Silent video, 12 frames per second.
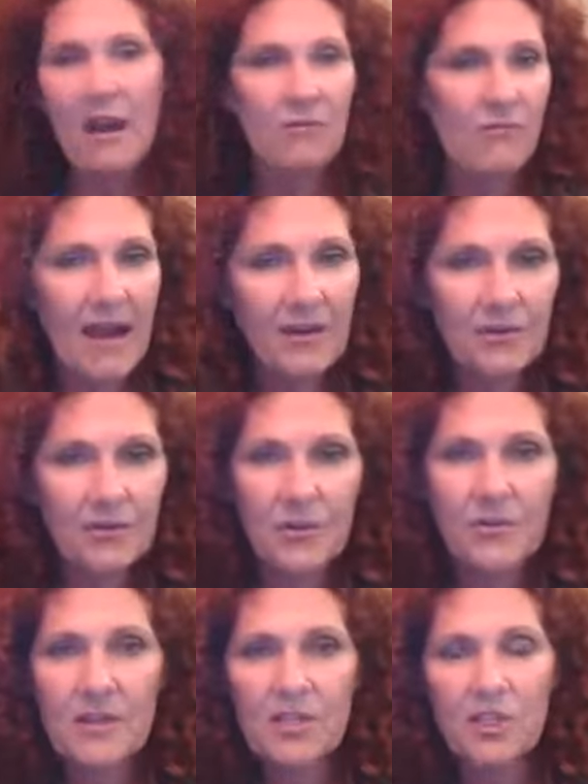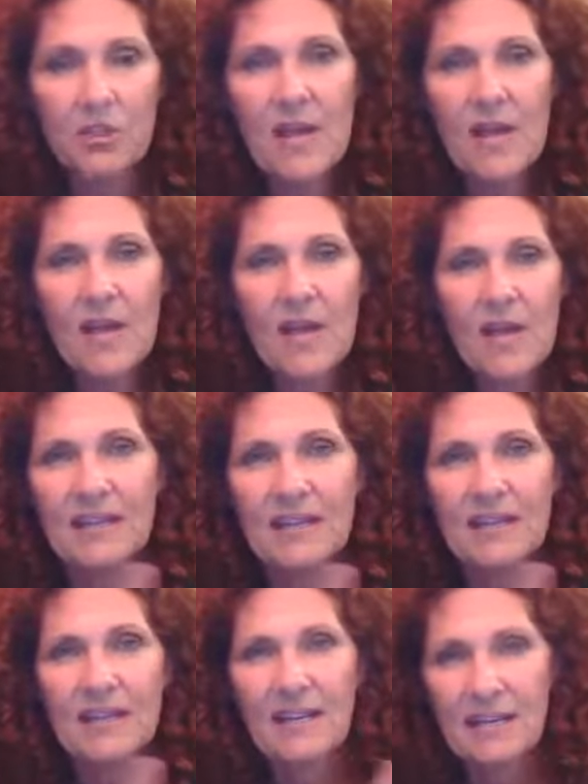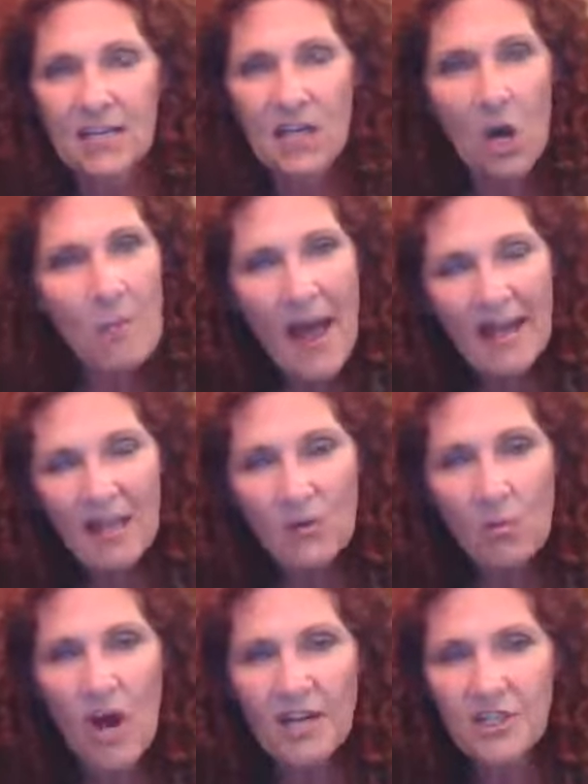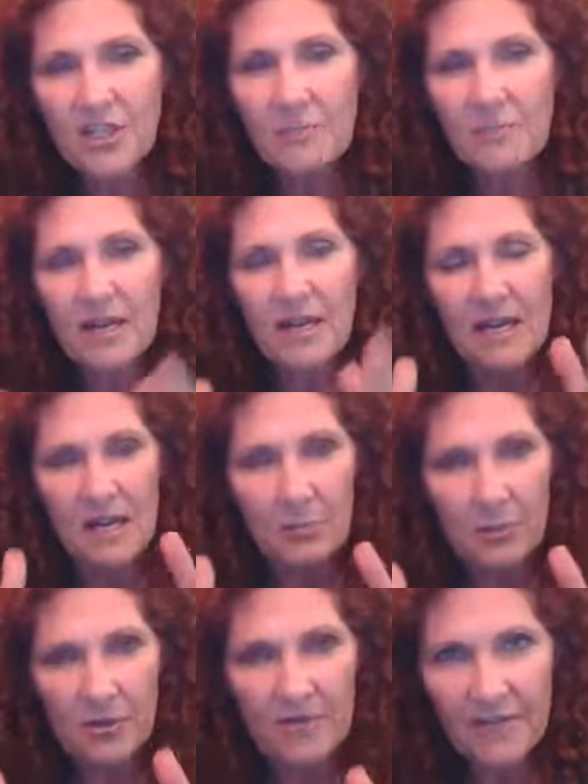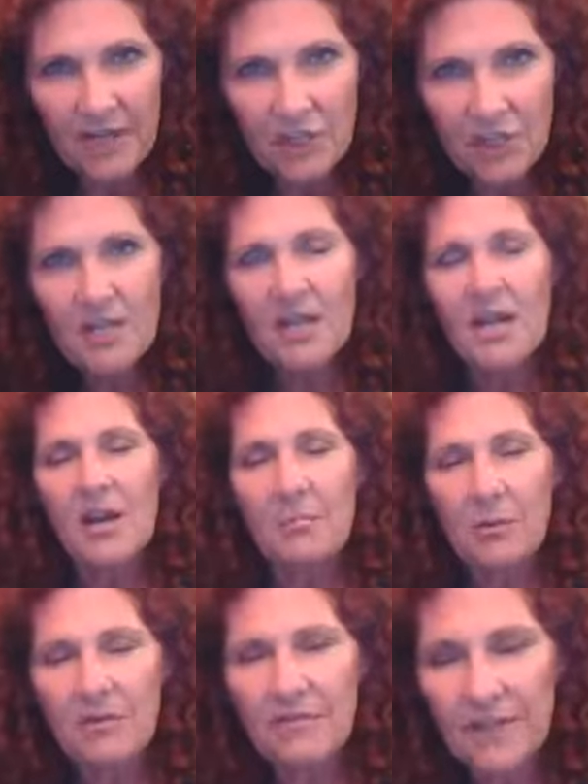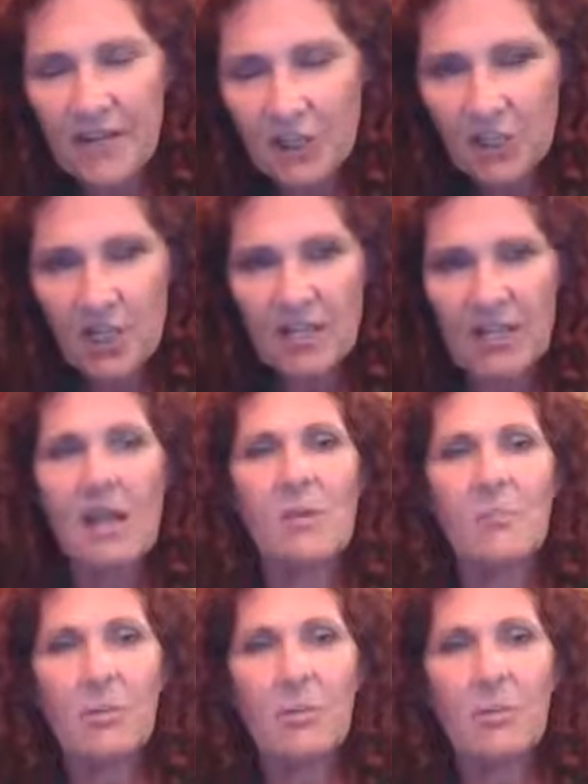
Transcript: I rattled through this. You guys can go back and watch it, but prevention, prevention,